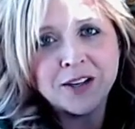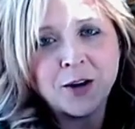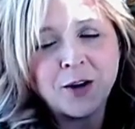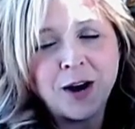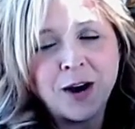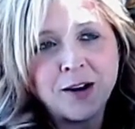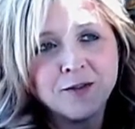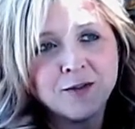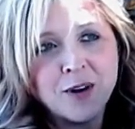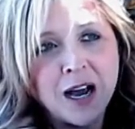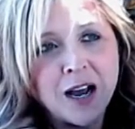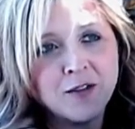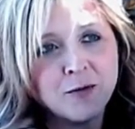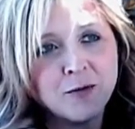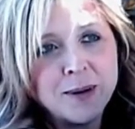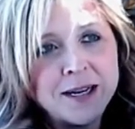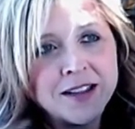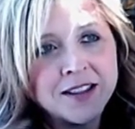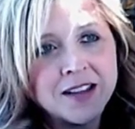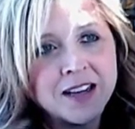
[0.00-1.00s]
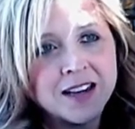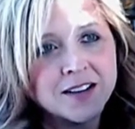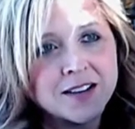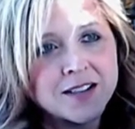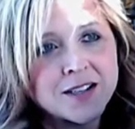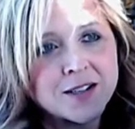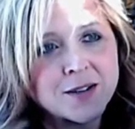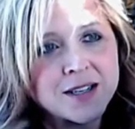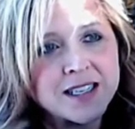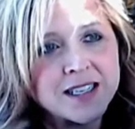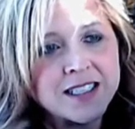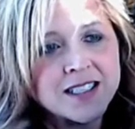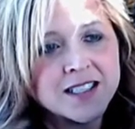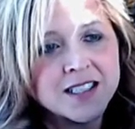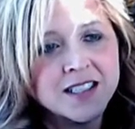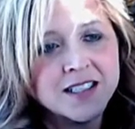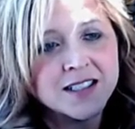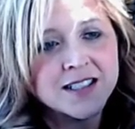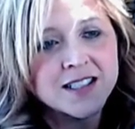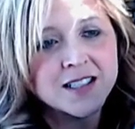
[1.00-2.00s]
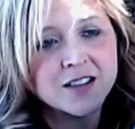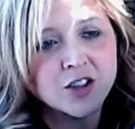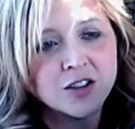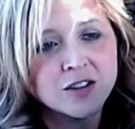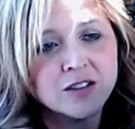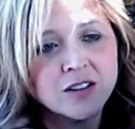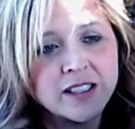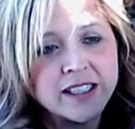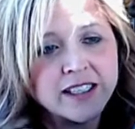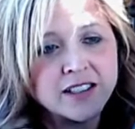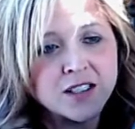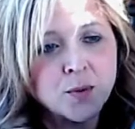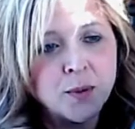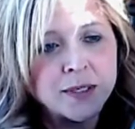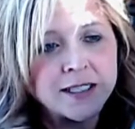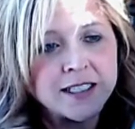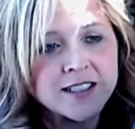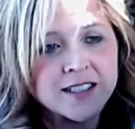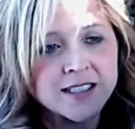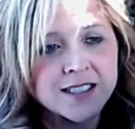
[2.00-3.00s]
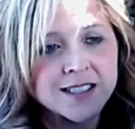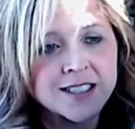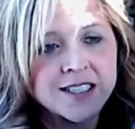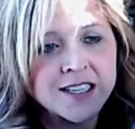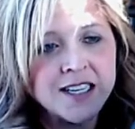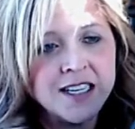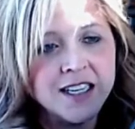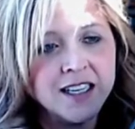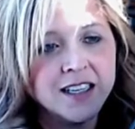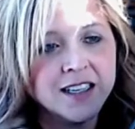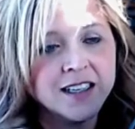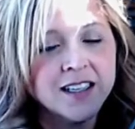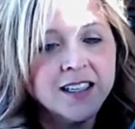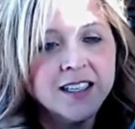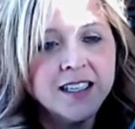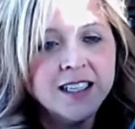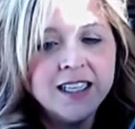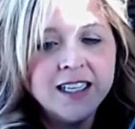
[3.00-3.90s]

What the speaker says: I've been in the industry since early 2016